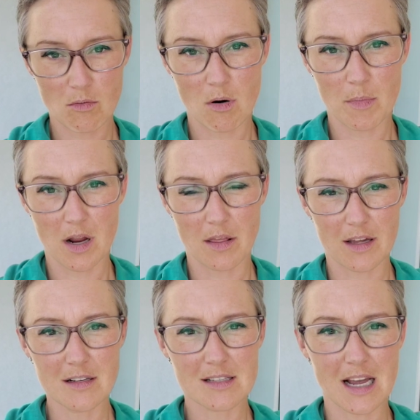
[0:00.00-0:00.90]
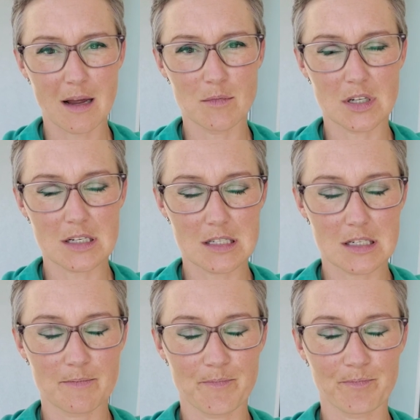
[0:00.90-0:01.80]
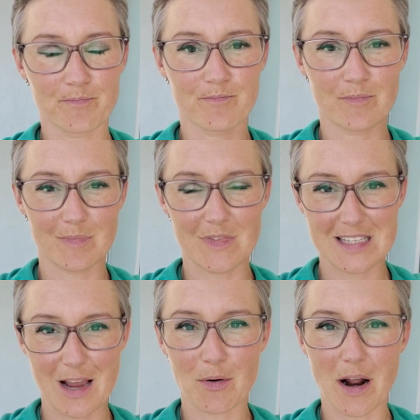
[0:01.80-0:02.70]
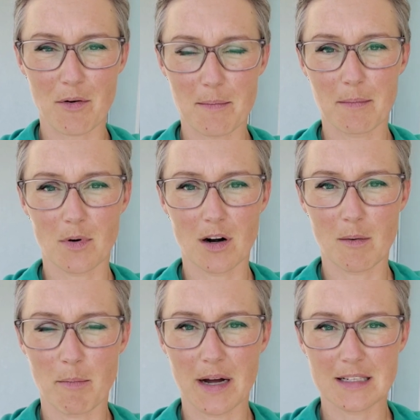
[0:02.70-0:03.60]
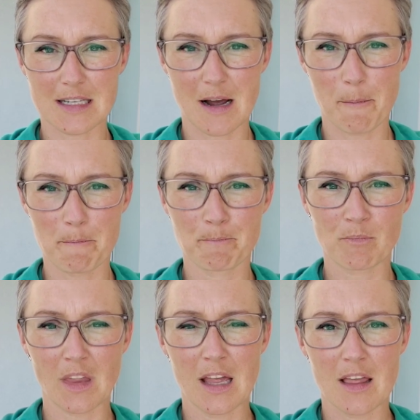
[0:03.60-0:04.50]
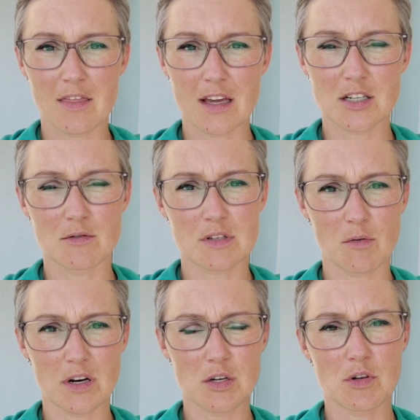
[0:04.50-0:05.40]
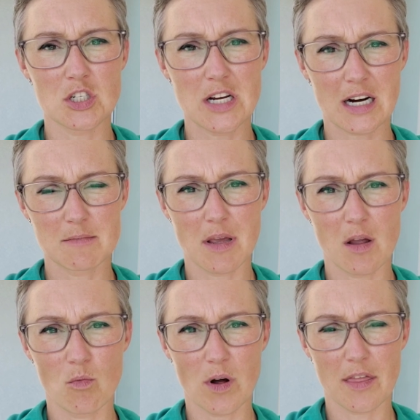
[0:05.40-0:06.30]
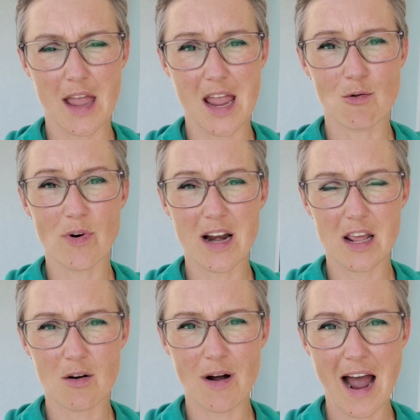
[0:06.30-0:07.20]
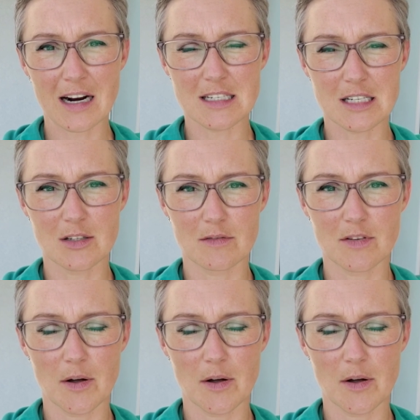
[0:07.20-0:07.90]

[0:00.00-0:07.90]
quote me on this, I am just saying what I remember, but um, that she was going to inject me with a radioactive